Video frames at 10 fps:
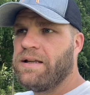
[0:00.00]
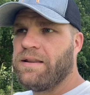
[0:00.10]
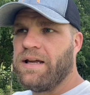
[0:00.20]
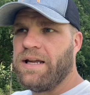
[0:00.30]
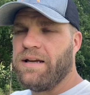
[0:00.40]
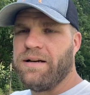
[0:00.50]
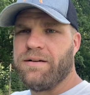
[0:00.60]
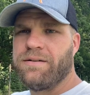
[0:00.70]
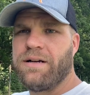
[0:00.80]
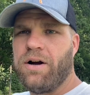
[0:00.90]
They
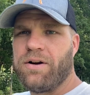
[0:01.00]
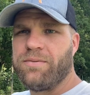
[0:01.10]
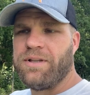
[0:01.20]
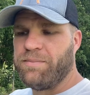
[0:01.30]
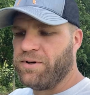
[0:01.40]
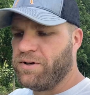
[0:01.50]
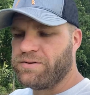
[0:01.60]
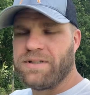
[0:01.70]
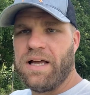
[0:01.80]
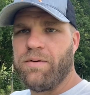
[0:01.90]
aren't really
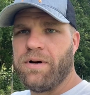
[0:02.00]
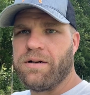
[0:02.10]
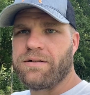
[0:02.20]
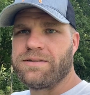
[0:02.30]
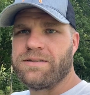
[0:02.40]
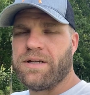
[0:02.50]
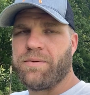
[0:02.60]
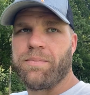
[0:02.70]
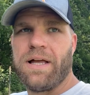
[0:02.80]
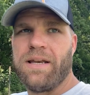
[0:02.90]
producing that well since they
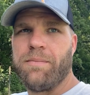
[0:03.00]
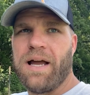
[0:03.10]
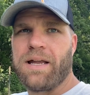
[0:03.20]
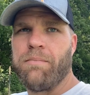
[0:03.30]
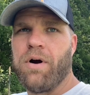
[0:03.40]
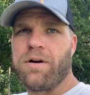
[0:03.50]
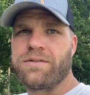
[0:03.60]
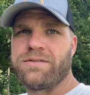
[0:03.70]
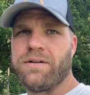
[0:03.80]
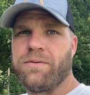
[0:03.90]
were planted back in
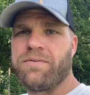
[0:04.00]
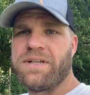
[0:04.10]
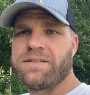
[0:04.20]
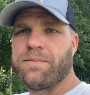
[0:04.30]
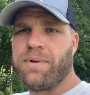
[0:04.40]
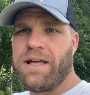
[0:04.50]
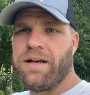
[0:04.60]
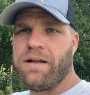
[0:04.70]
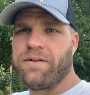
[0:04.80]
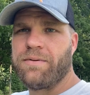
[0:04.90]
March, so we're fixing to plant
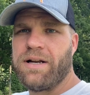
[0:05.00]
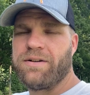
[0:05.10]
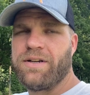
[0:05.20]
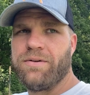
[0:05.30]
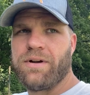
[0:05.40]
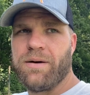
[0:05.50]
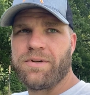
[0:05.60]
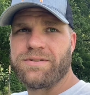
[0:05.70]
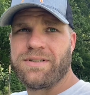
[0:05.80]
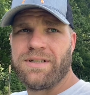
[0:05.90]
another round of
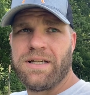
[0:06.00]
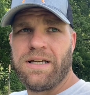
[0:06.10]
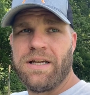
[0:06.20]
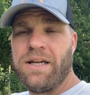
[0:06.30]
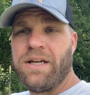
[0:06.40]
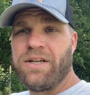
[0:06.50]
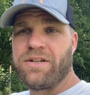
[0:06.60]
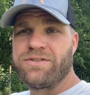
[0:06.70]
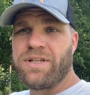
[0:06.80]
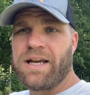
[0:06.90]
cucumbers. You
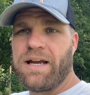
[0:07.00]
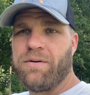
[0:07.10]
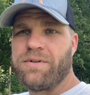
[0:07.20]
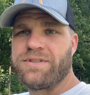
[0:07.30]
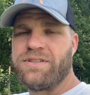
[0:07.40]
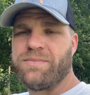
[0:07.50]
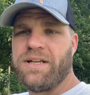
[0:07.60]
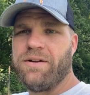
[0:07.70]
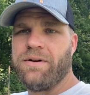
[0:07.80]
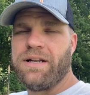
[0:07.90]
can check out what she's
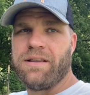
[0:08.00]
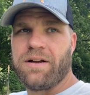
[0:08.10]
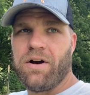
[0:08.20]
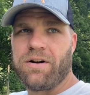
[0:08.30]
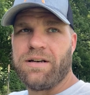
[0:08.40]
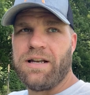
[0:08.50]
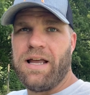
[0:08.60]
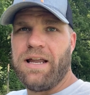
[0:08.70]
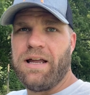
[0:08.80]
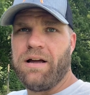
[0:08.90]
been doing in the garden
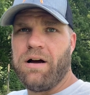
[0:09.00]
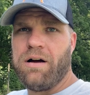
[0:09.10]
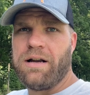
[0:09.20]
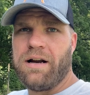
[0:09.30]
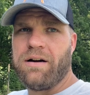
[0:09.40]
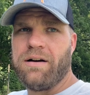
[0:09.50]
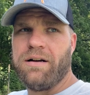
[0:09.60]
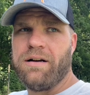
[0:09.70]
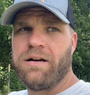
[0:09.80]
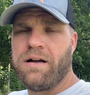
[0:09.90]
today on
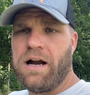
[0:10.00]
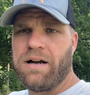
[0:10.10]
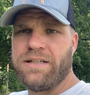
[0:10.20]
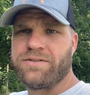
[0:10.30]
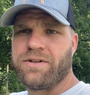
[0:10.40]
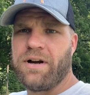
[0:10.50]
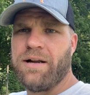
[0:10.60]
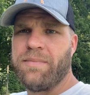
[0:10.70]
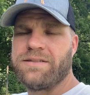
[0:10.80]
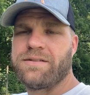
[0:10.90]
our
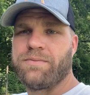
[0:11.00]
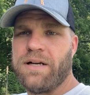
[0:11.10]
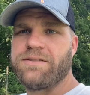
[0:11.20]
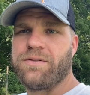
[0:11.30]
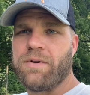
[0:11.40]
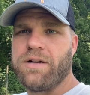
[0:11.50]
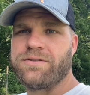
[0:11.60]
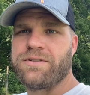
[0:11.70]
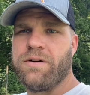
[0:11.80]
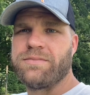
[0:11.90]
Instagram. It's Raising the
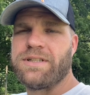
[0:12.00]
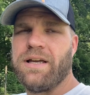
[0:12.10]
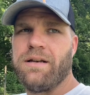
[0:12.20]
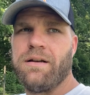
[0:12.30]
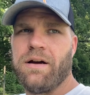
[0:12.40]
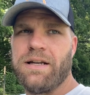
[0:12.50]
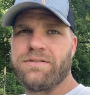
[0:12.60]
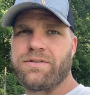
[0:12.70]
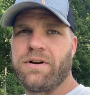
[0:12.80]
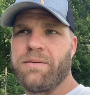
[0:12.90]
Rogers Homestead on
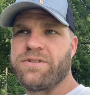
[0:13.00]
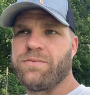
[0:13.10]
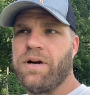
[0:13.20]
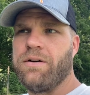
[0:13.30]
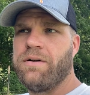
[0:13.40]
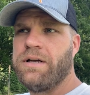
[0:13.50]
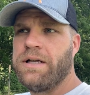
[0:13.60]
Instagram as well.